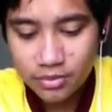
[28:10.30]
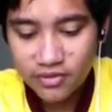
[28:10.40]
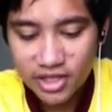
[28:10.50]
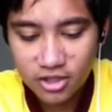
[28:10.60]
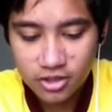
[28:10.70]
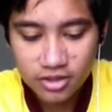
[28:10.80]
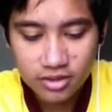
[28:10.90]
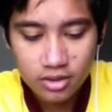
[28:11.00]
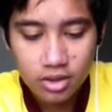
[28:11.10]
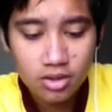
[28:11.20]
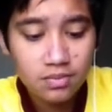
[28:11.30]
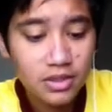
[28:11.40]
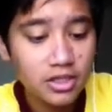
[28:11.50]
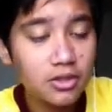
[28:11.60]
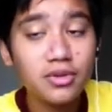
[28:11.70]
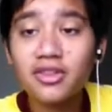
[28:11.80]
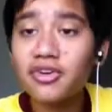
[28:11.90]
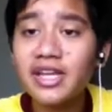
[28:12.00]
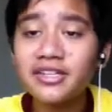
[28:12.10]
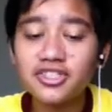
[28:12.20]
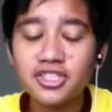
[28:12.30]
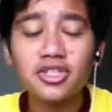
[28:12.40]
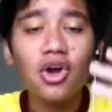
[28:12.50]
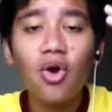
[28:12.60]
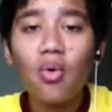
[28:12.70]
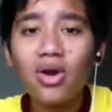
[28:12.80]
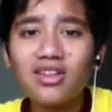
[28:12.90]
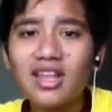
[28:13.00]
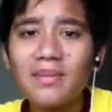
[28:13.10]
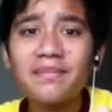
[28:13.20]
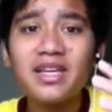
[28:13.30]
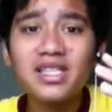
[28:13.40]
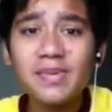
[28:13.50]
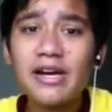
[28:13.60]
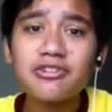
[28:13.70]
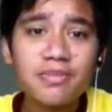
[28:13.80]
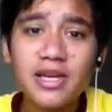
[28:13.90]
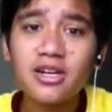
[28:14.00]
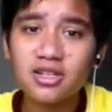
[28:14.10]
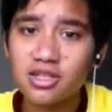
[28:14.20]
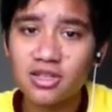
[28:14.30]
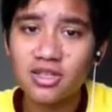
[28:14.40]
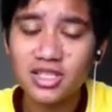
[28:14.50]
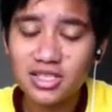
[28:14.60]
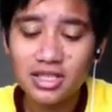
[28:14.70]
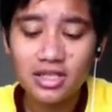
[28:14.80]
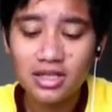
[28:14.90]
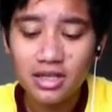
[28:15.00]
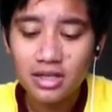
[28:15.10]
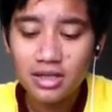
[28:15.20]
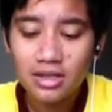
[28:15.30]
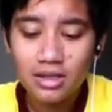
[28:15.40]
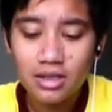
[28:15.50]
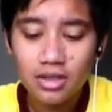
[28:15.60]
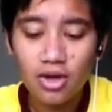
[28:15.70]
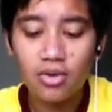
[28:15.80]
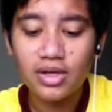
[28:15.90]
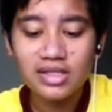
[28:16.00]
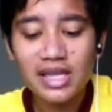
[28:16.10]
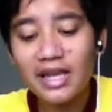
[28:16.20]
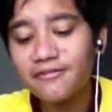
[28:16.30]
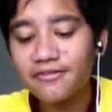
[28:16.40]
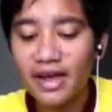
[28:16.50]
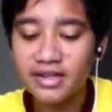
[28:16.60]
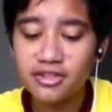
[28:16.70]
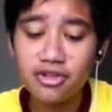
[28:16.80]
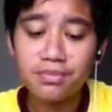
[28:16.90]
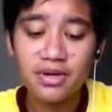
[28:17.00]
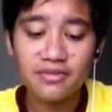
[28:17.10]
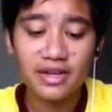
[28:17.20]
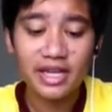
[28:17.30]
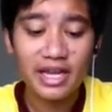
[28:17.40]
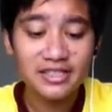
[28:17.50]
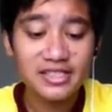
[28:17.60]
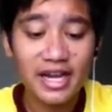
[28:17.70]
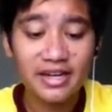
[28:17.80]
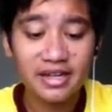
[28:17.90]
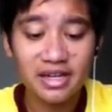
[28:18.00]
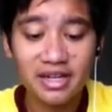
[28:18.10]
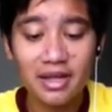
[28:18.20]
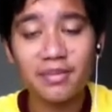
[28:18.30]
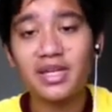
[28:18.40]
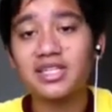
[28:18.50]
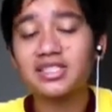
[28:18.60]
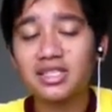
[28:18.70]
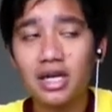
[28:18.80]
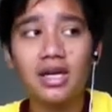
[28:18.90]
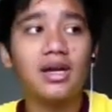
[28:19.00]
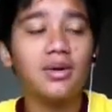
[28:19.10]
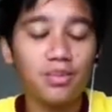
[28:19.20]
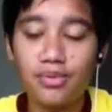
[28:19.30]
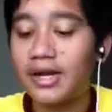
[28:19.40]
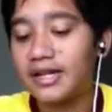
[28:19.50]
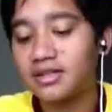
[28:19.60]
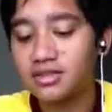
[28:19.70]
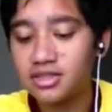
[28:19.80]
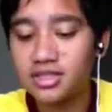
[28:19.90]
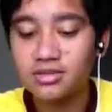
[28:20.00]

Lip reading: Moving on. Oh, I go with 3 interests. One of them is bound to be Arsenal, isn't it? No, it's 8 fact, dude perfect, and silent and happiness. Brilliant.